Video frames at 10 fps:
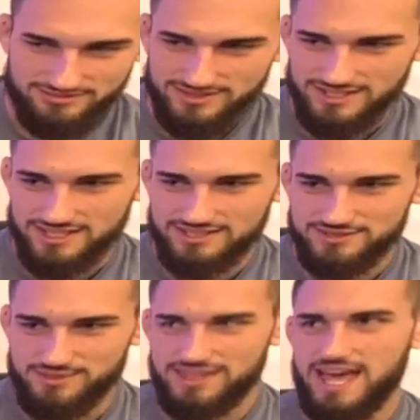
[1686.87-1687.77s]
I feel like
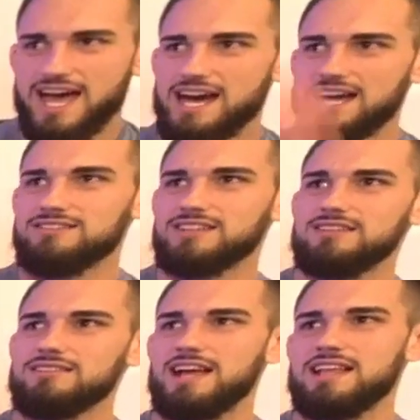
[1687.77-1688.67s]
to be that high of a
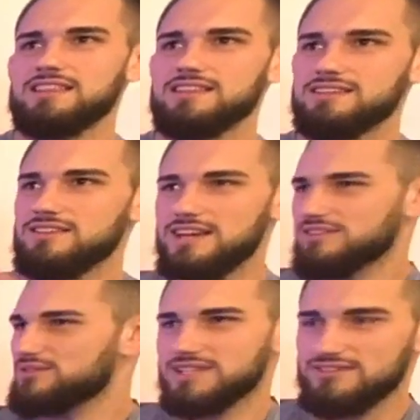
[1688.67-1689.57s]
level athlete, you had
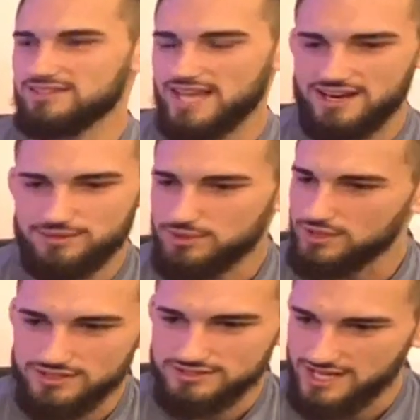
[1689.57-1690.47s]
to have given that up a
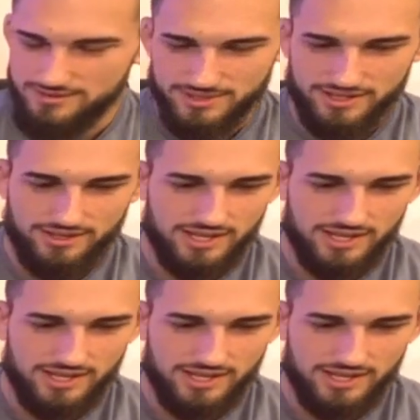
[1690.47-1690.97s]
long time ago.